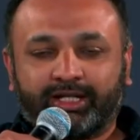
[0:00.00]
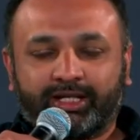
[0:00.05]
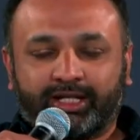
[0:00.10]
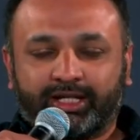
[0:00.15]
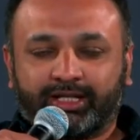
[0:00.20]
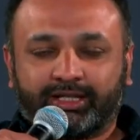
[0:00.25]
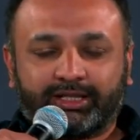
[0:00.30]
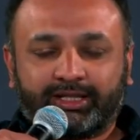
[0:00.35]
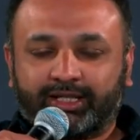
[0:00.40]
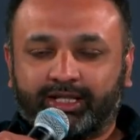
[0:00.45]

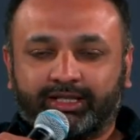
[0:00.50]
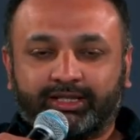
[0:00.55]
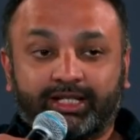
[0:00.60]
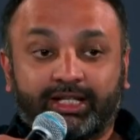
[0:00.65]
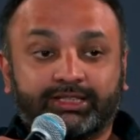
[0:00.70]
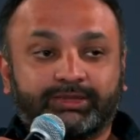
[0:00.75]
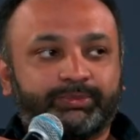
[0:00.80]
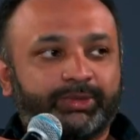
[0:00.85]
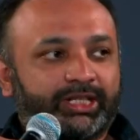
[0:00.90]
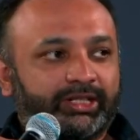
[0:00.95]
and
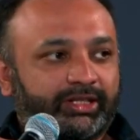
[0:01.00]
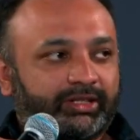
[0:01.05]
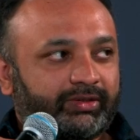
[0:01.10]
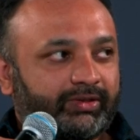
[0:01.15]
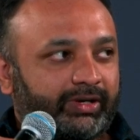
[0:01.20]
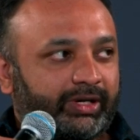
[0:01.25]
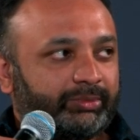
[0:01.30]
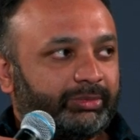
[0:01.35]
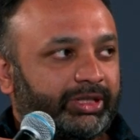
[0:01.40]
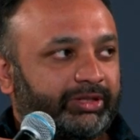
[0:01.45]
that's been
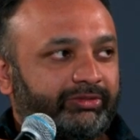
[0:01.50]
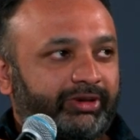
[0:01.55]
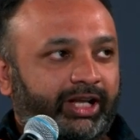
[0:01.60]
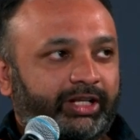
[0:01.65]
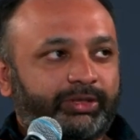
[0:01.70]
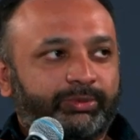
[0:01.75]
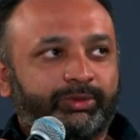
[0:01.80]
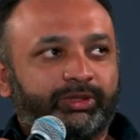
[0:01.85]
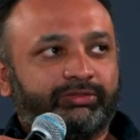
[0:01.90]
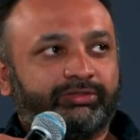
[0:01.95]
incredibly
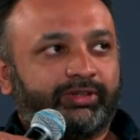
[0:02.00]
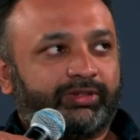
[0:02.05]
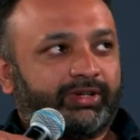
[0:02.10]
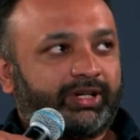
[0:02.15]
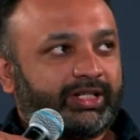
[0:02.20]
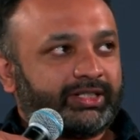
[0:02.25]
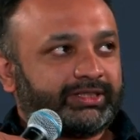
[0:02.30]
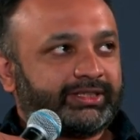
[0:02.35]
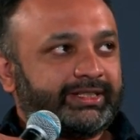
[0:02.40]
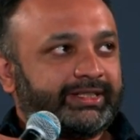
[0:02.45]
valuable for
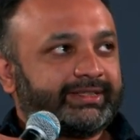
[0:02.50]
us.